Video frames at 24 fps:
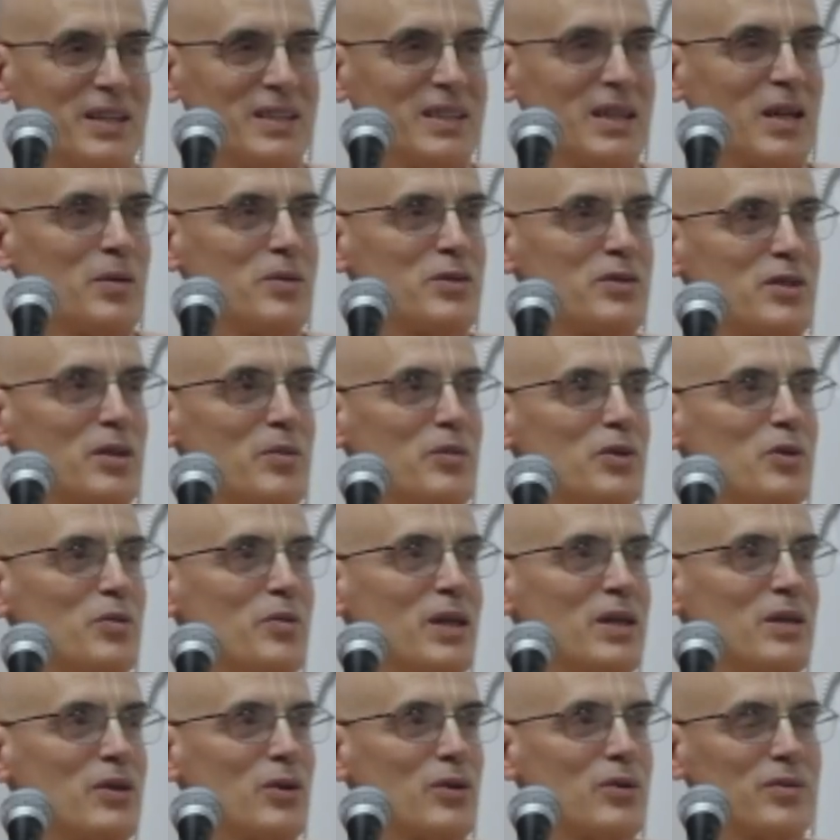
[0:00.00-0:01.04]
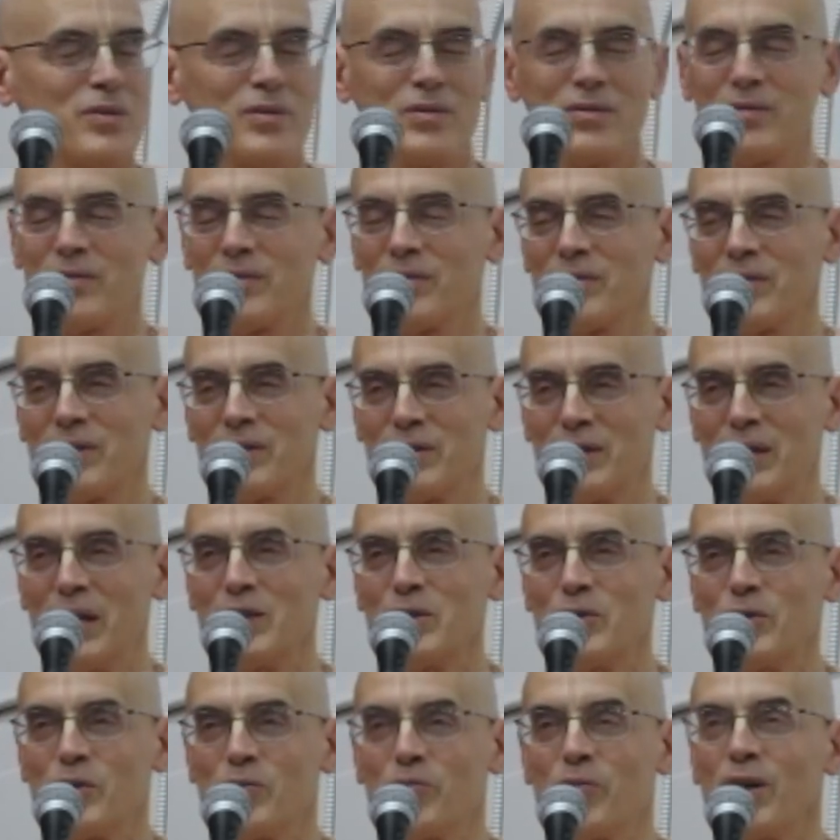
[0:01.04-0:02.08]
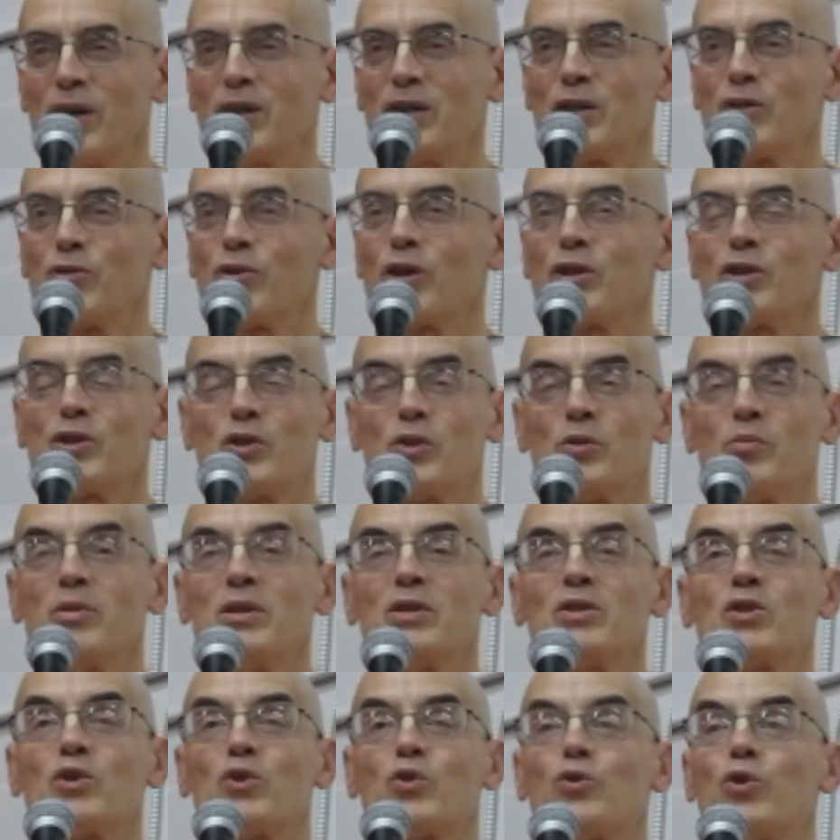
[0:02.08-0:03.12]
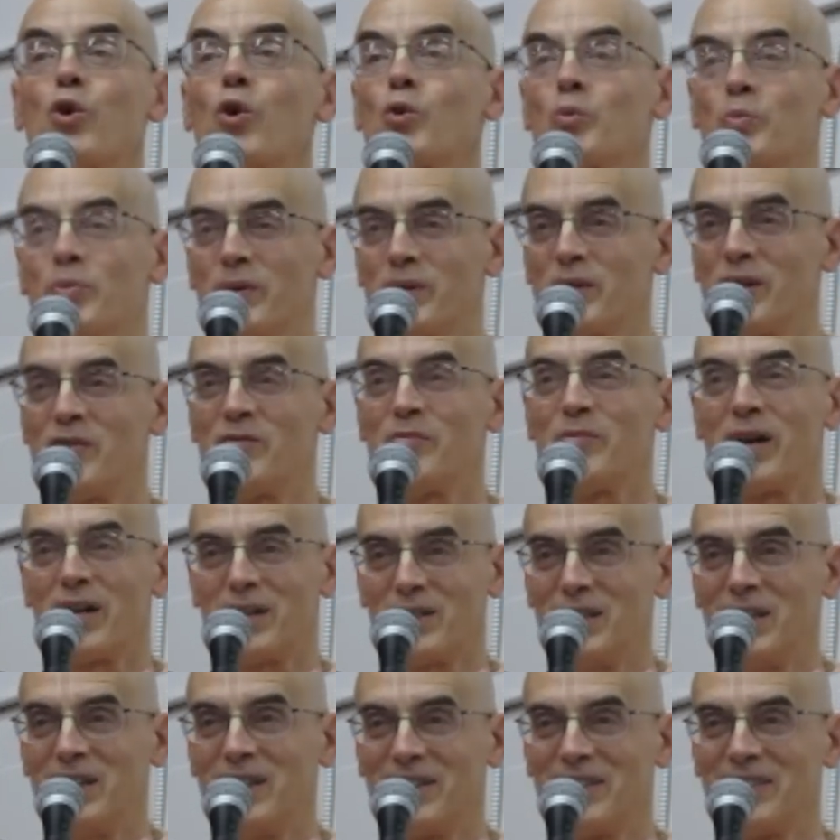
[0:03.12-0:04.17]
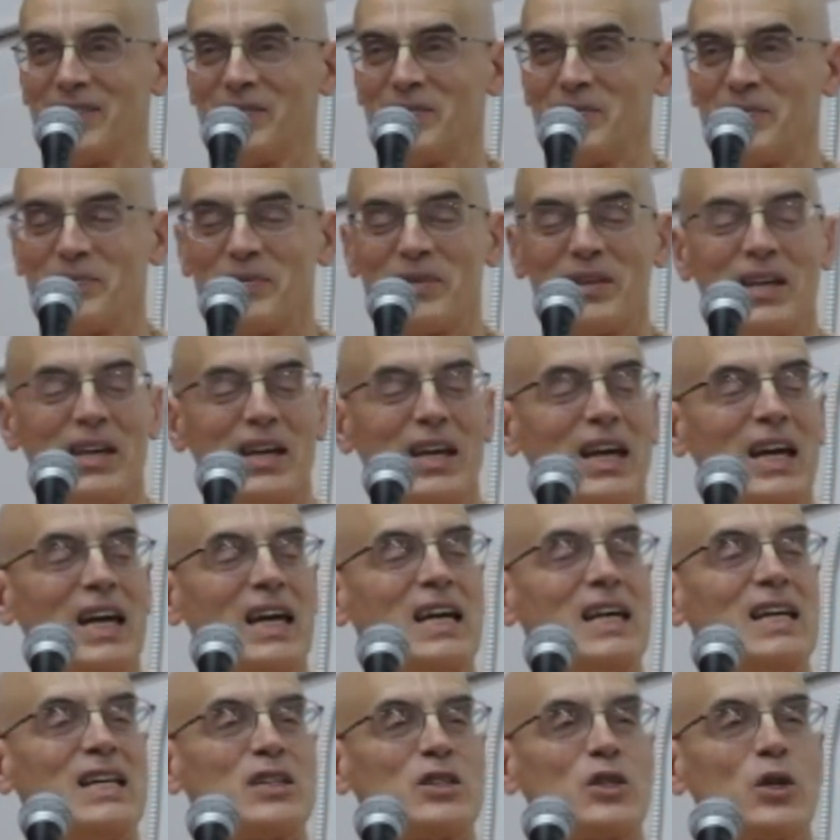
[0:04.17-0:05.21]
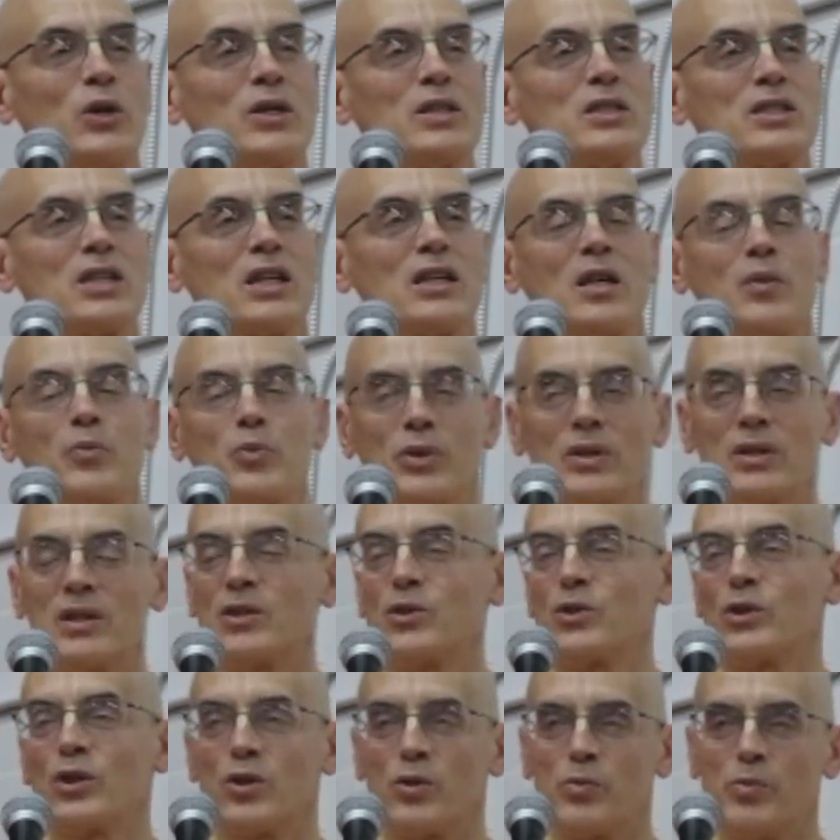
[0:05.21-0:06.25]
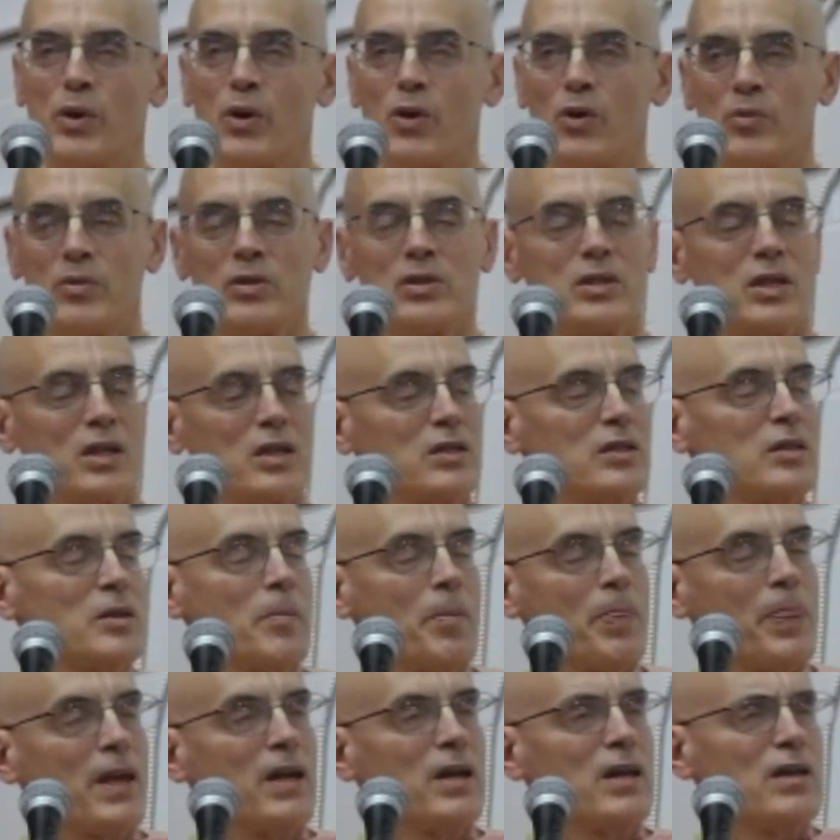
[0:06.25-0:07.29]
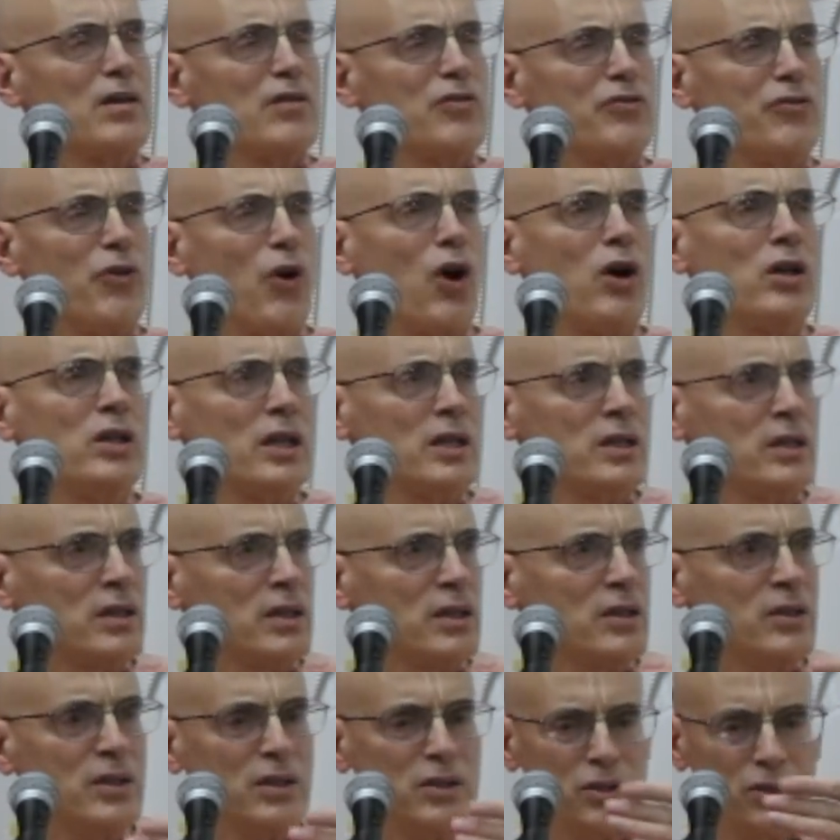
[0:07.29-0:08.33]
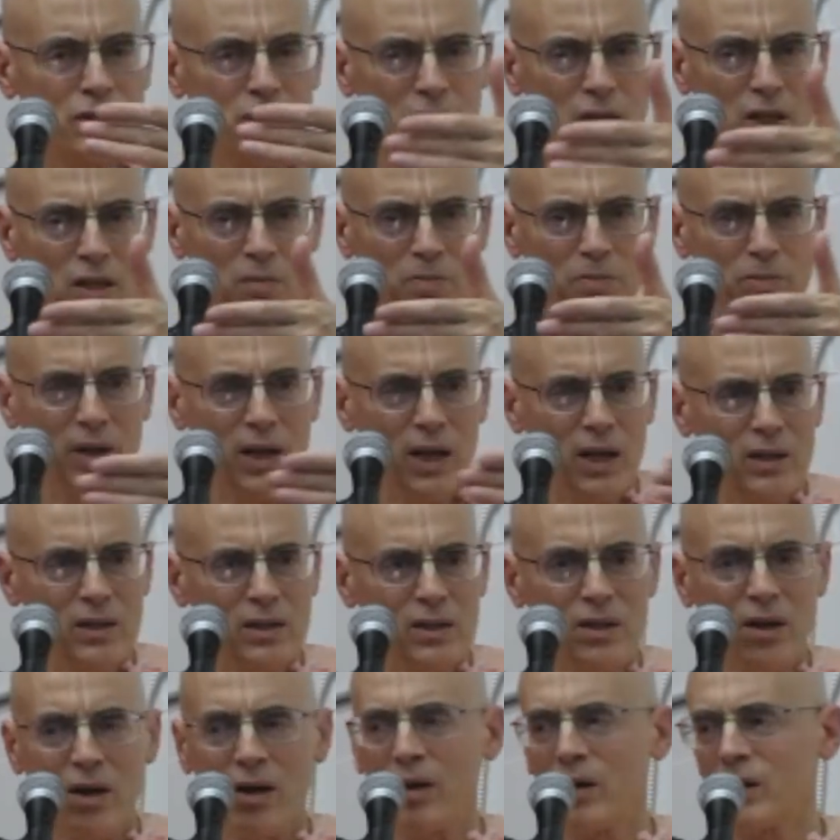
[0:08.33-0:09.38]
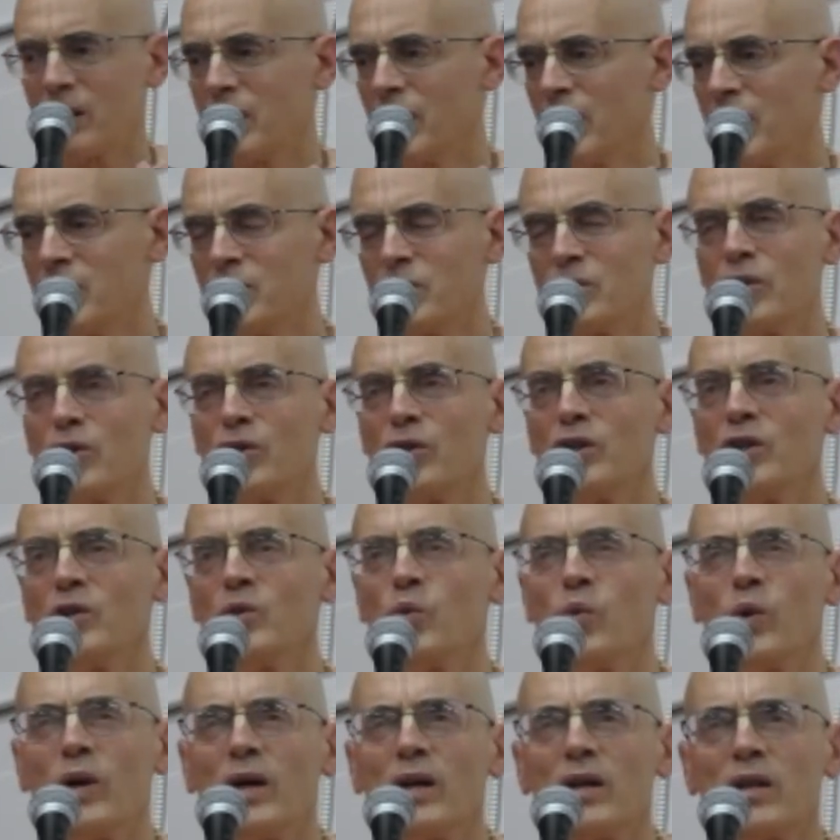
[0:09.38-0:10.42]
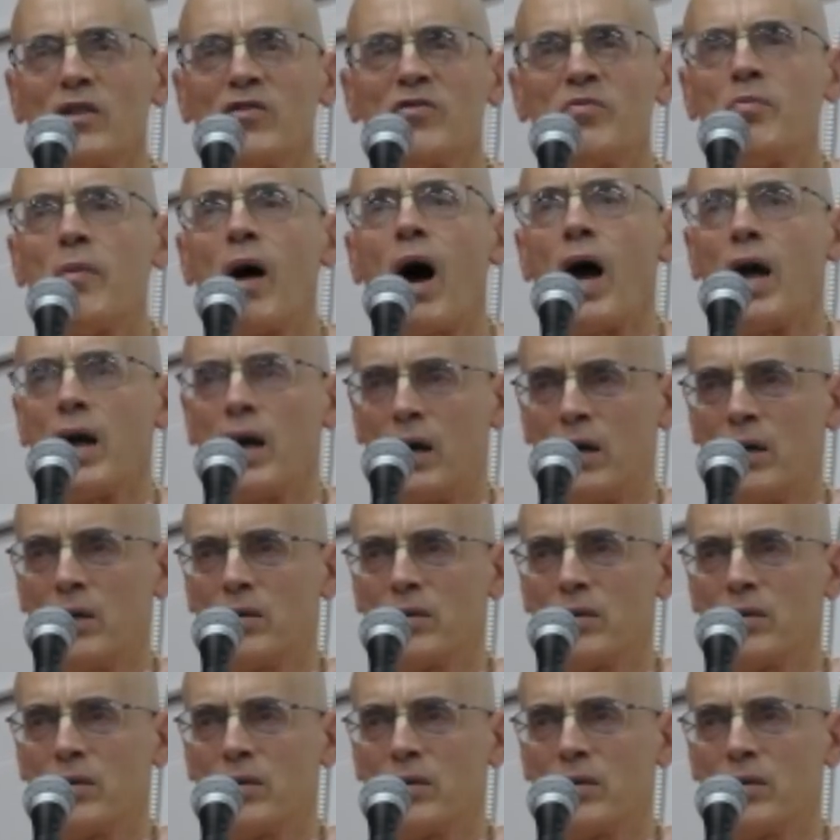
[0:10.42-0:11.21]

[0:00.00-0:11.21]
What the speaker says: Now, some of you may know Sanskrit, Bhakti Raju means the rope of Bhakti. So he said, I put it into a little poem. He says, fallen in this deep and dark and dirty well of Maya,